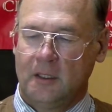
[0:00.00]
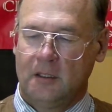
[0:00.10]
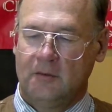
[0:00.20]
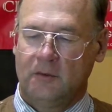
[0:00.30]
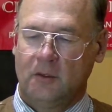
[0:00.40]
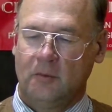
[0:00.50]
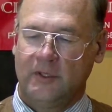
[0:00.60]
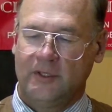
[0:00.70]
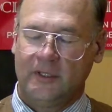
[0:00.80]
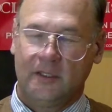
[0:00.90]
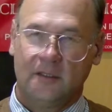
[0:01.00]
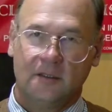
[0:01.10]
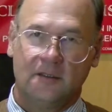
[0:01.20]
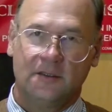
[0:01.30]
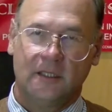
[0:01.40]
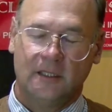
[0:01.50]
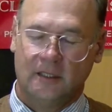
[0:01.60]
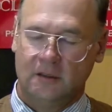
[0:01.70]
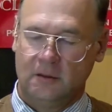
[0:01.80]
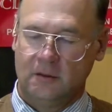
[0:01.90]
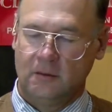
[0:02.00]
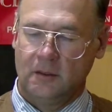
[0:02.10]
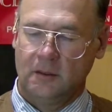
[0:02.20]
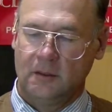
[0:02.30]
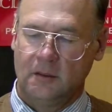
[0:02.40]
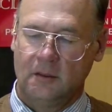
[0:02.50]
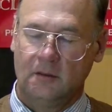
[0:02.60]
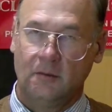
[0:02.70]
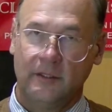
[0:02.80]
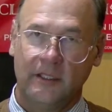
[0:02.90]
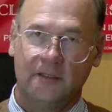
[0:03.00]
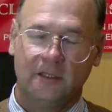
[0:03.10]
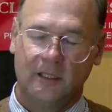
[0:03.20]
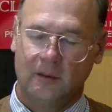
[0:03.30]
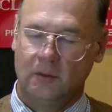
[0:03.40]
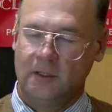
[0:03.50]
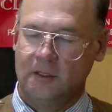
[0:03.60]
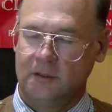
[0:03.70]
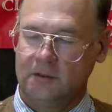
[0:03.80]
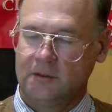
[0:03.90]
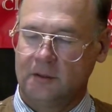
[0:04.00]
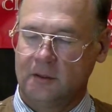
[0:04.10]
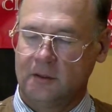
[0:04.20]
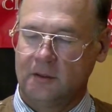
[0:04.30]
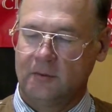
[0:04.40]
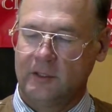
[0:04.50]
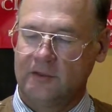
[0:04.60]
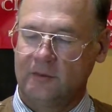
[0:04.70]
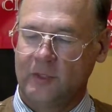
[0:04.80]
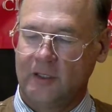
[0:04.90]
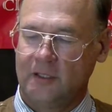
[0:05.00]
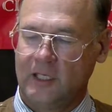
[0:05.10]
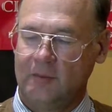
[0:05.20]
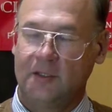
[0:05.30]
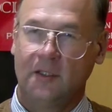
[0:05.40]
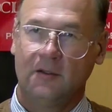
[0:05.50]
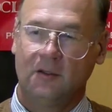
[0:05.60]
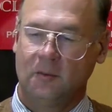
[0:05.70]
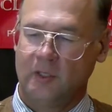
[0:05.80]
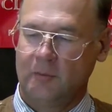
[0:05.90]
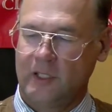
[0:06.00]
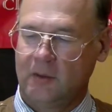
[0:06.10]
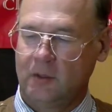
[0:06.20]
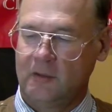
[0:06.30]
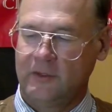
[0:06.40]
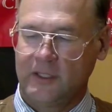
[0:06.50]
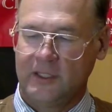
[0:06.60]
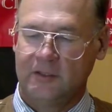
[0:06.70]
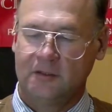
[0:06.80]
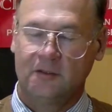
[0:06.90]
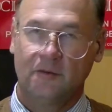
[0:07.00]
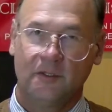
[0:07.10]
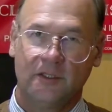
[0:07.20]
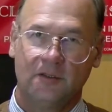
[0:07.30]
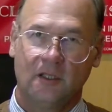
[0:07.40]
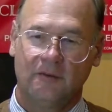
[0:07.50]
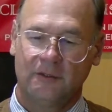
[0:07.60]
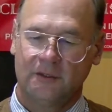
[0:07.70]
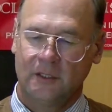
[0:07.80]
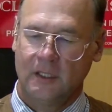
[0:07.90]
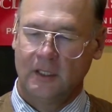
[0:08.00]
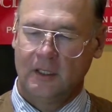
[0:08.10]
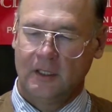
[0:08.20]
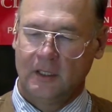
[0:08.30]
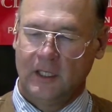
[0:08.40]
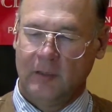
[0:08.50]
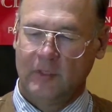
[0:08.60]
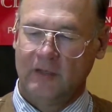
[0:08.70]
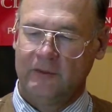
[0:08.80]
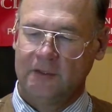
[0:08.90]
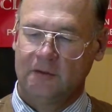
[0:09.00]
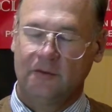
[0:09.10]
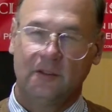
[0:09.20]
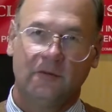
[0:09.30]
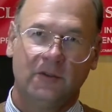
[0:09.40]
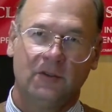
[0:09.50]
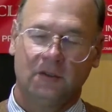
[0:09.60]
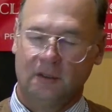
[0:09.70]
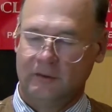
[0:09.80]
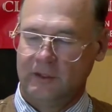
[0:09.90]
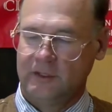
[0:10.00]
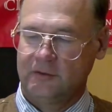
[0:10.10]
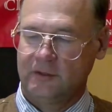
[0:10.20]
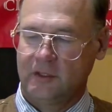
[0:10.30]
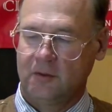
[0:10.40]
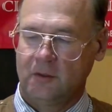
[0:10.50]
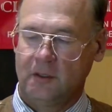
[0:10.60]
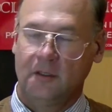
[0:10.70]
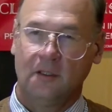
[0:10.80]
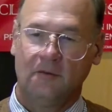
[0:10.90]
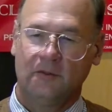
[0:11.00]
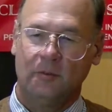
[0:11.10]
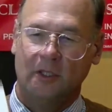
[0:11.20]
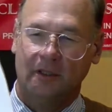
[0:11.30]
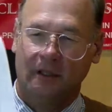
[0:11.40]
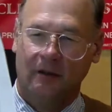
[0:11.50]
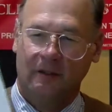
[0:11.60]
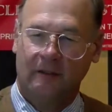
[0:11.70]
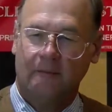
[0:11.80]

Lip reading: for all we think, say, and do. With that said, I want to use the rest of my time to tell you about my qualifications for this office and my vision for the future of the District Court of Fremont County.